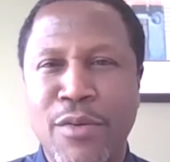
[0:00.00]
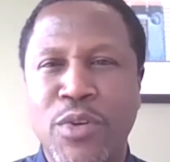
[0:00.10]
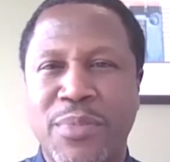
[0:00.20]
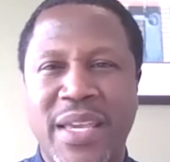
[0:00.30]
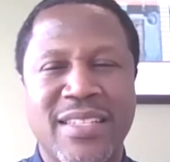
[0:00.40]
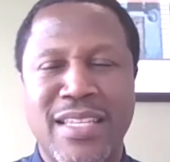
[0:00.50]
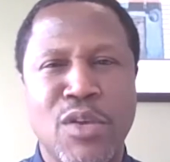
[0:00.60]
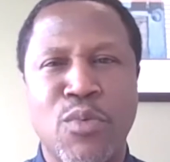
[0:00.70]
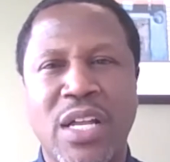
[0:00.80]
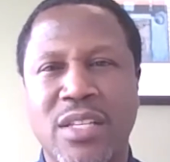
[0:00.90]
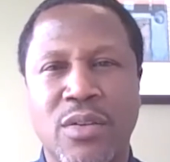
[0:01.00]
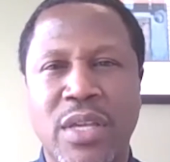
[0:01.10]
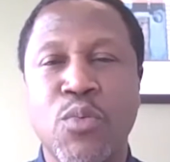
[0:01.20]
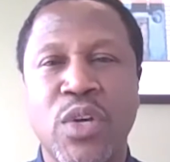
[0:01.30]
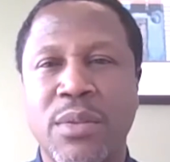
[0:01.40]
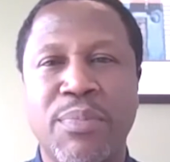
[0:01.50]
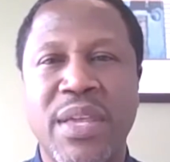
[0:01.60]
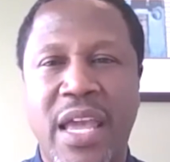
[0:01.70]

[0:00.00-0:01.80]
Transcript: which means he wouldn't be